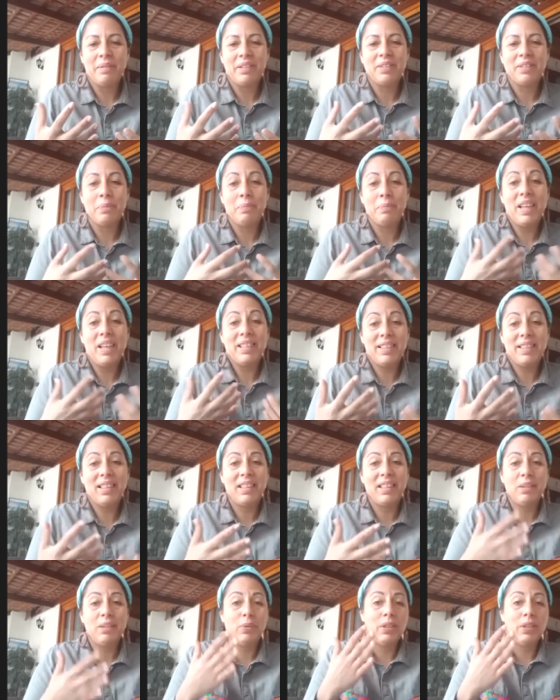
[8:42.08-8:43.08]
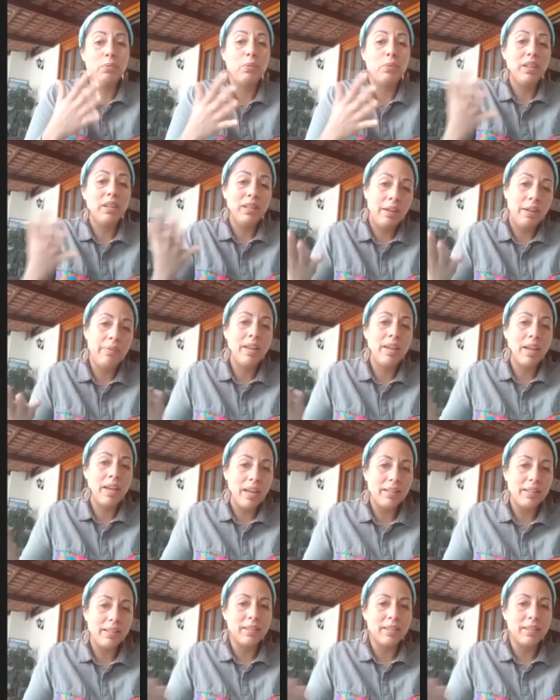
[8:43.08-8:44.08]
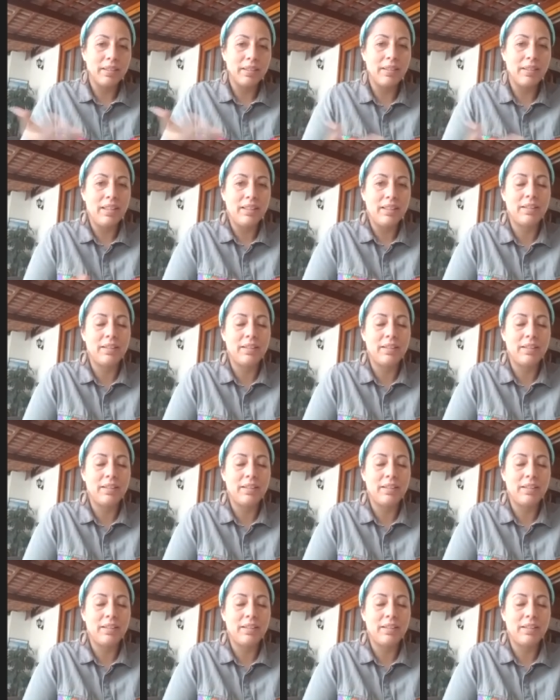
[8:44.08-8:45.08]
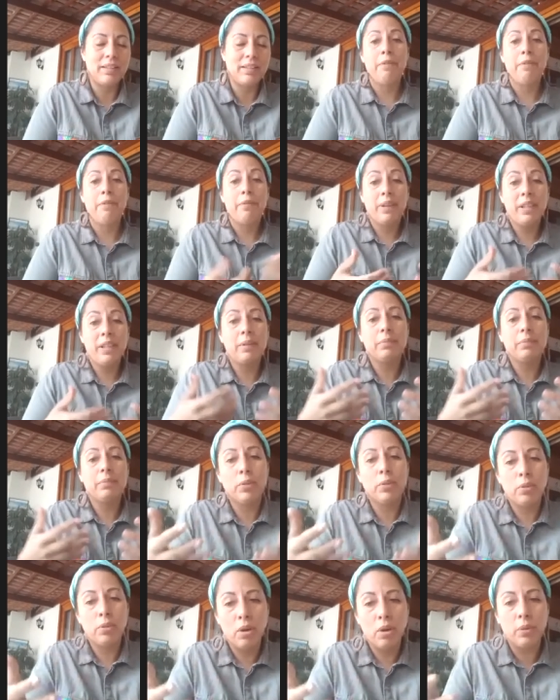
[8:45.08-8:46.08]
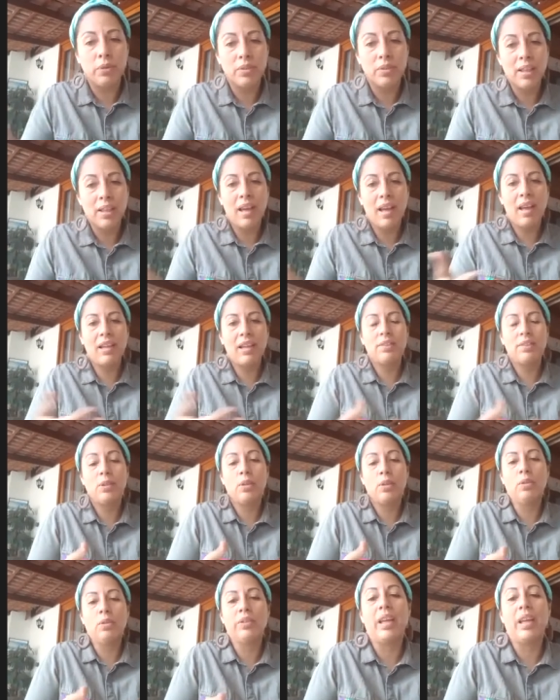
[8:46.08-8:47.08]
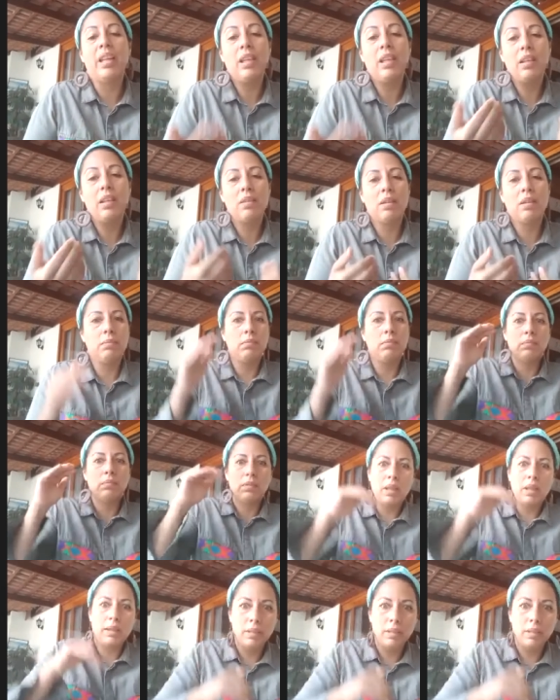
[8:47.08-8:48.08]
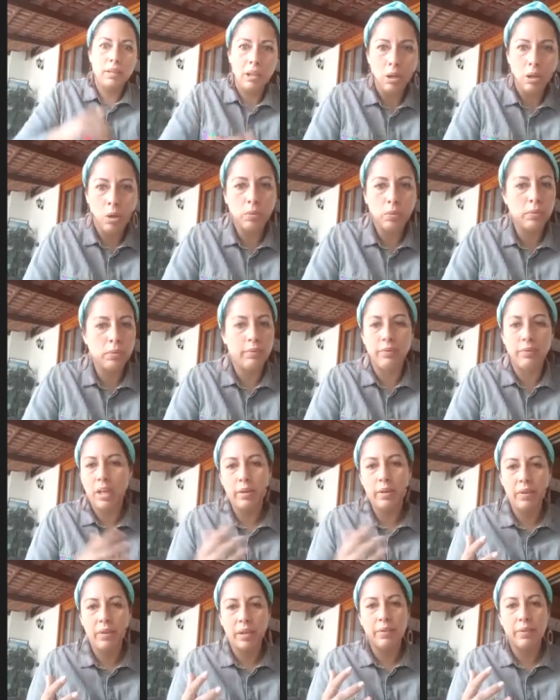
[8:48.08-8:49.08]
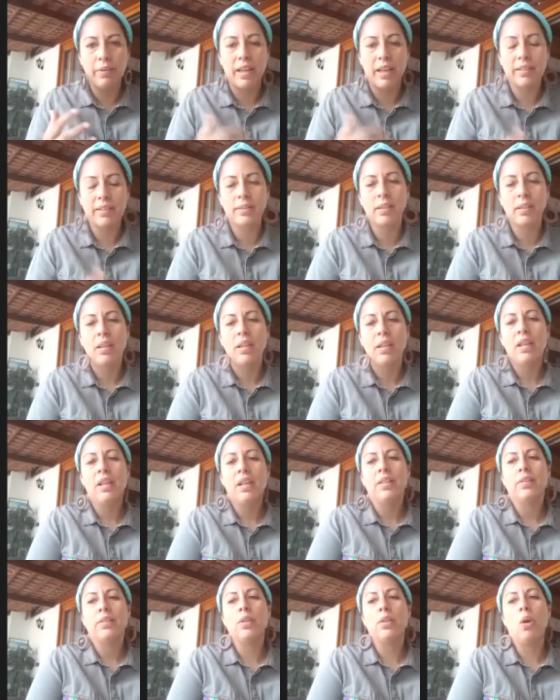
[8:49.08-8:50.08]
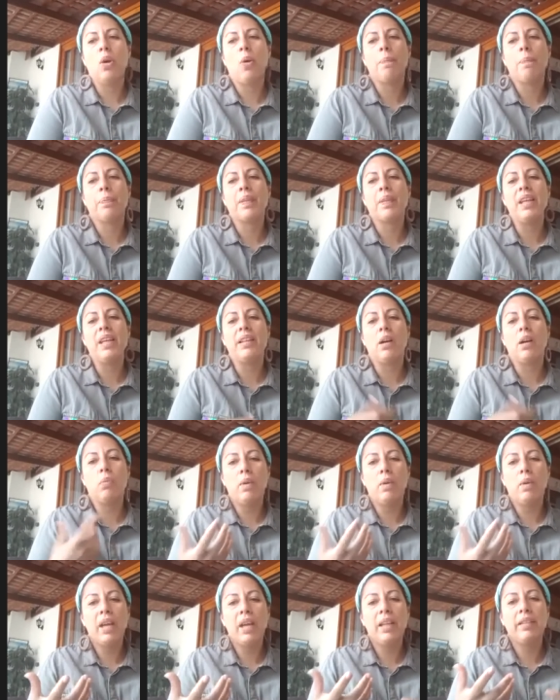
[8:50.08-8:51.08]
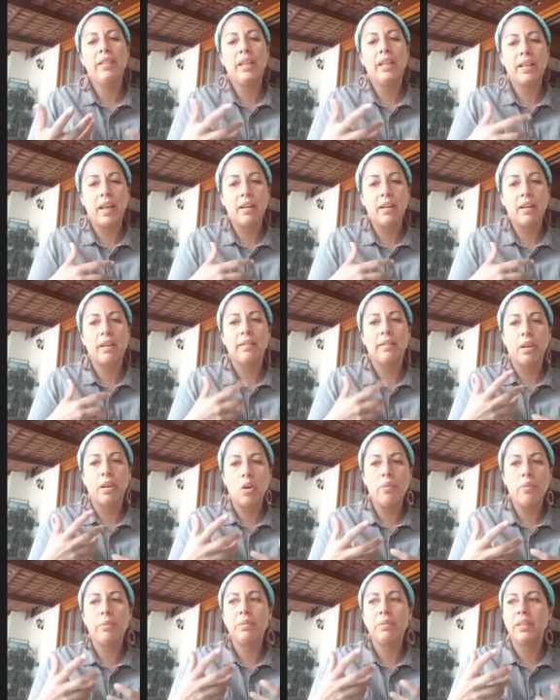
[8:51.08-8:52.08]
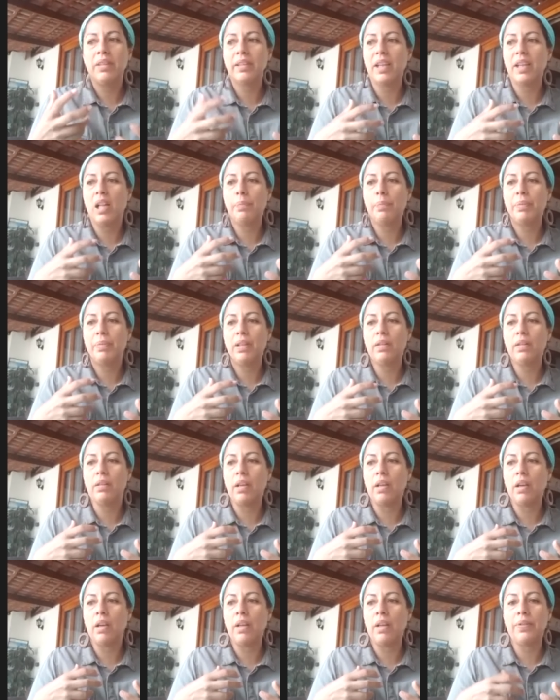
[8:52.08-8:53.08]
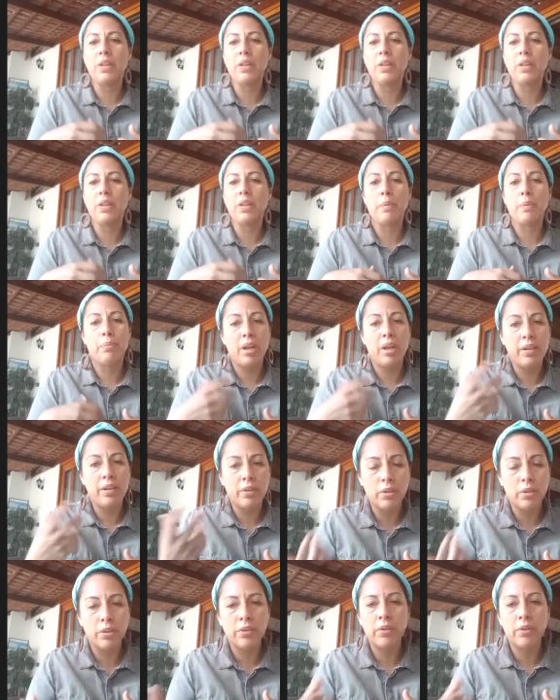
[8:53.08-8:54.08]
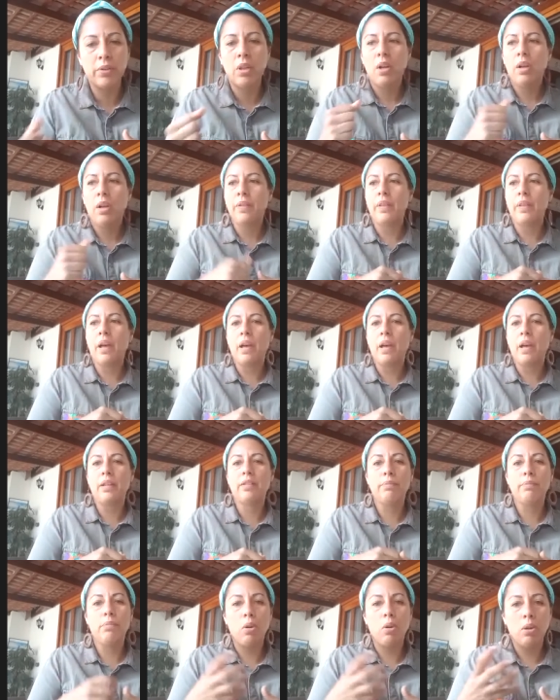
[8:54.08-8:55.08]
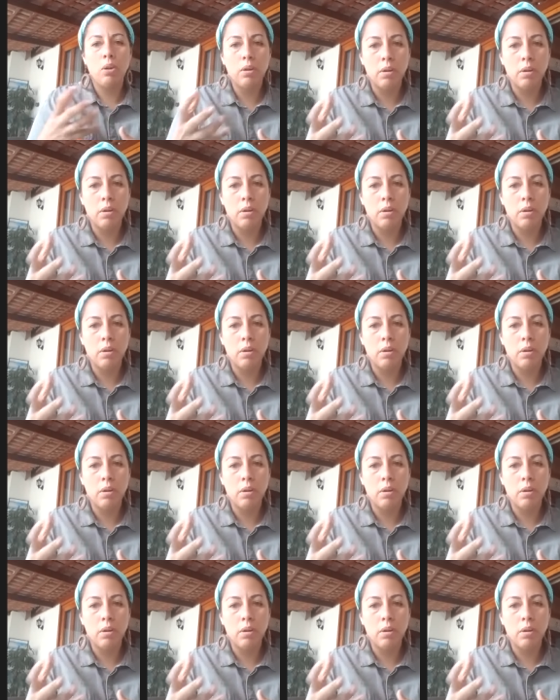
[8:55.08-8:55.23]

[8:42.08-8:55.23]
so basically when we have cut this freedom to go outside, so the income has lowered very, very fast. So in a way, the government is helping the entrepreneurs, the small